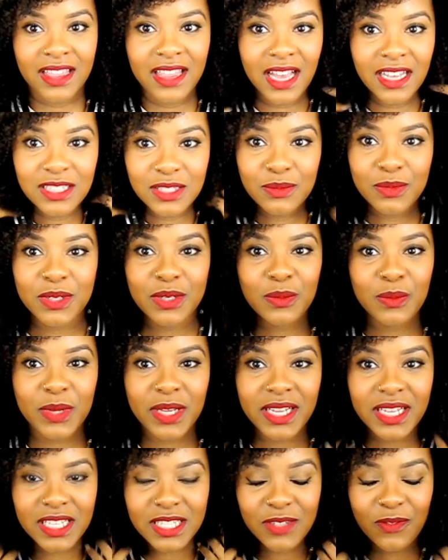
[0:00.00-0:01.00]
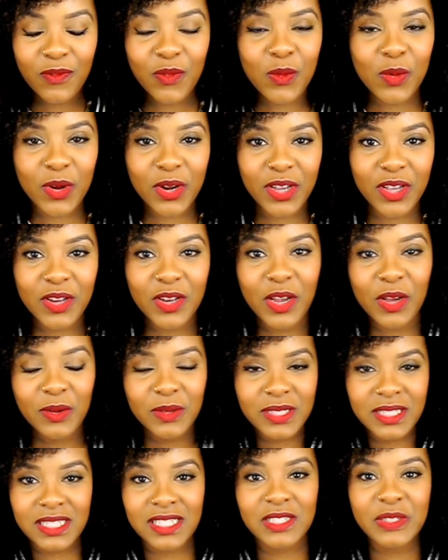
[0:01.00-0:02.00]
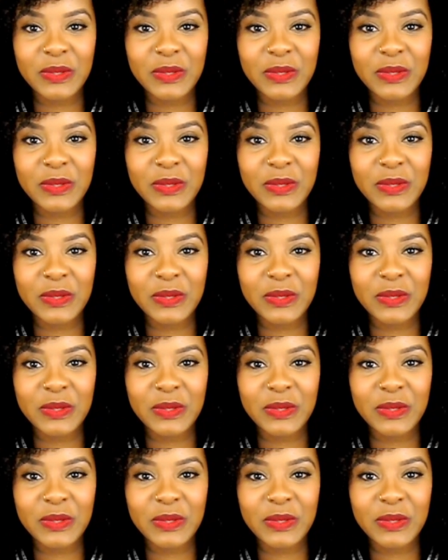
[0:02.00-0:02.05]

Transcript: that's what a wig is for you know it's